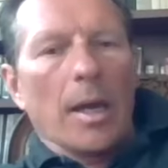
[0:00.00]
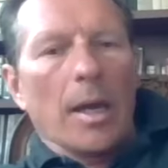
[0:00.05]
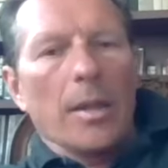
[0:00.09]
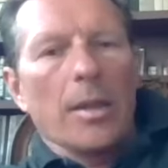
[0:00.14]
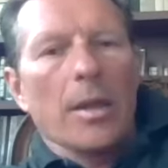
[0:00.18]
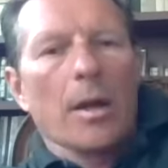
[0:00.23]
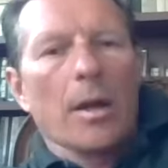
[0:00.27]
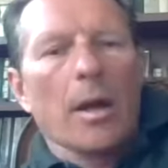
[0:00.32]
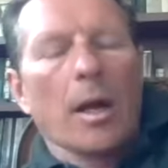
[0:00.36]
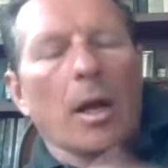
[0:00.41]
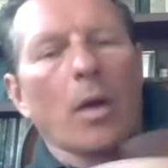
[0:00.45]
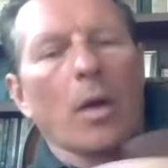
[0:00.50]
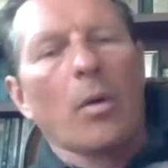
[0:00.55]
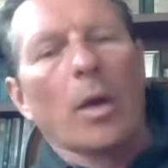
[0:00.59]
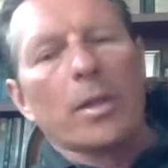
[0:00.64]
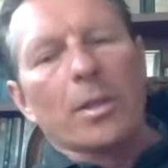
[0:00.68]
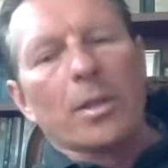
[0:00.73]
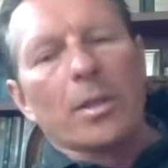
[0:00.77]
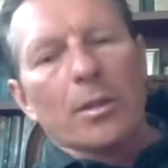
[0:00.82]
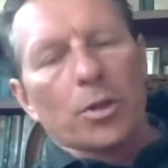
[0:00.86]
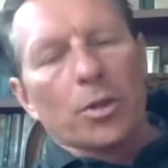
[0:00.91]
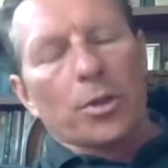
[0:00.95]
are quite
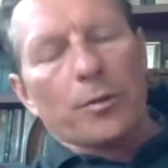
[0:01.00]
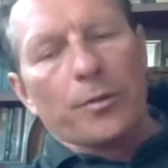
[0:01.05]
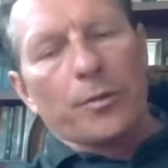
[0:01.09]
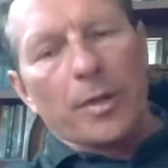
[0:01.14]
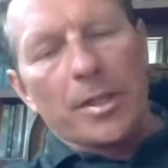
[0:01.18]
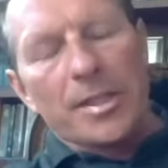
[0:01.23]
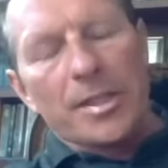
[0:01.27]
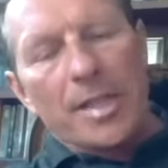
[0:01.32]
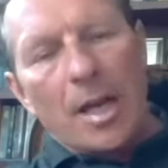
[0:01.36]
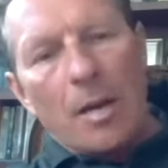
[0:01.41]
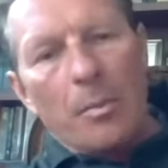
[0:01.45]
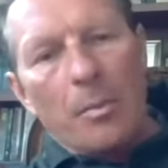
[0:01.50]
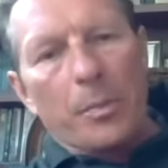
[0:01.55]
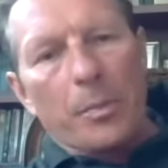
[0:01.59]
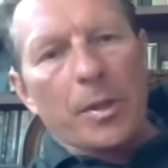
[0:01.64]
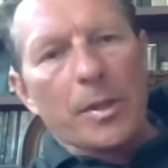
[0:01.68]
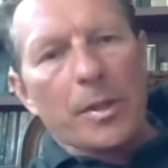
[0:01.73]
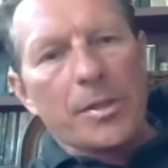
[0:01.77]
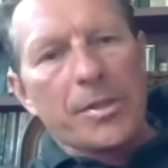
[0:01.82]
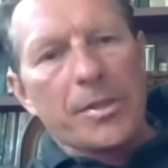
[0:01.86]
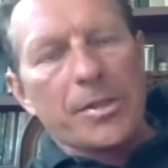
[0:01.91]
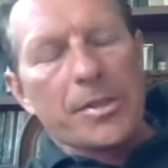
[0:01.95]
a lot of
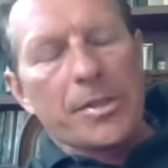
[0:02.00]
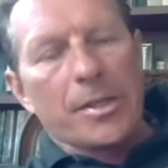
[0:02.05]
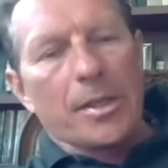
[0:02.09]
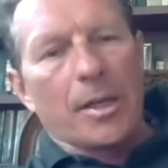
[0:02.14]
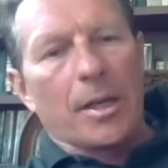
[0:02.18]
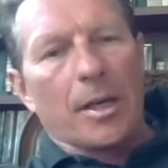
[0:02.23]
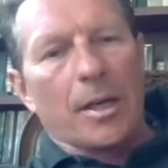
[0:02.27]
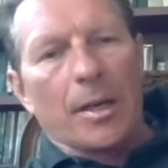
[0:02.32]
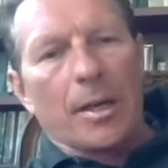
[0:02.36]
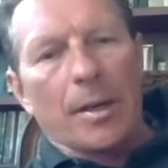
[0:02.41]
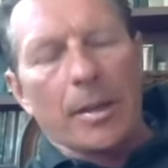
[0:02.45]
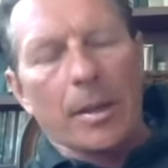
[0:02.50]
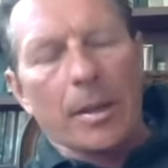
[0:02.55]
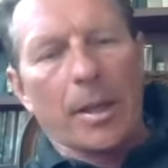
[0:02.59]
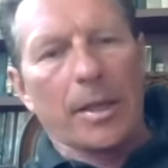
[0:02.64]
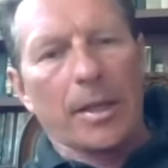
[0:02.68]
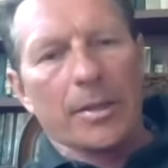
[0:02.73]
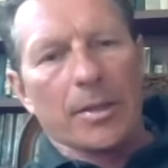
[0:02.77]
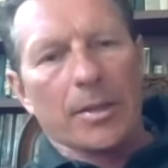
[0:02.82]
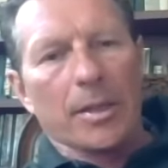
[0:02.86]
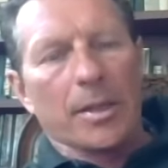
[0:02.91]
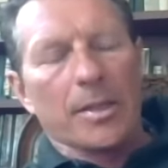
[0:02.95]
examples uh, like
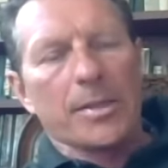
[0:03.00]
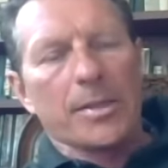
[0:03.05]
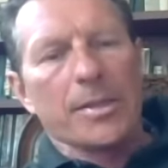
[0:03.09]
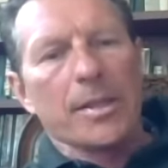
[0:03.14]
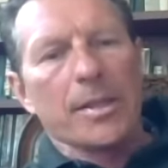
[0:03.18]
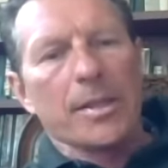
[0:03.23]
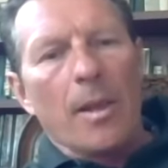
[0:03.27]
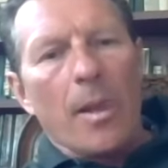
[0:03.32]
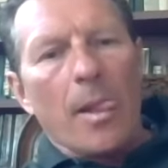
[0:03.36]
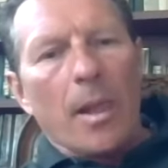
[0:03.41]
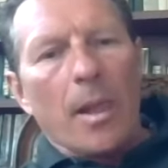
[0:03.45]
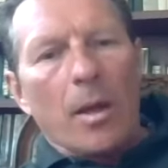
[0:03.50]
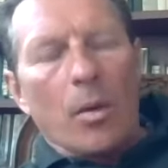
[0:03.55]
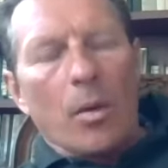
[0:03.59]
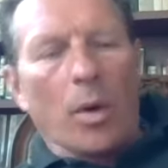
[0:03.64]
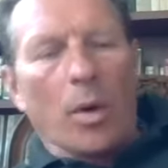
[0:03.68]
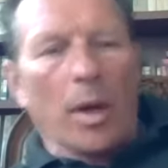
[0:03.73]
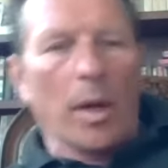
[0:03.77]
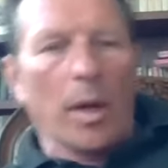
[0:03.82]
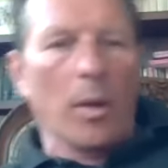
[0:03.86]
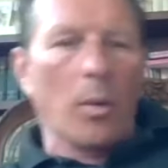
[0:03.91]
this where,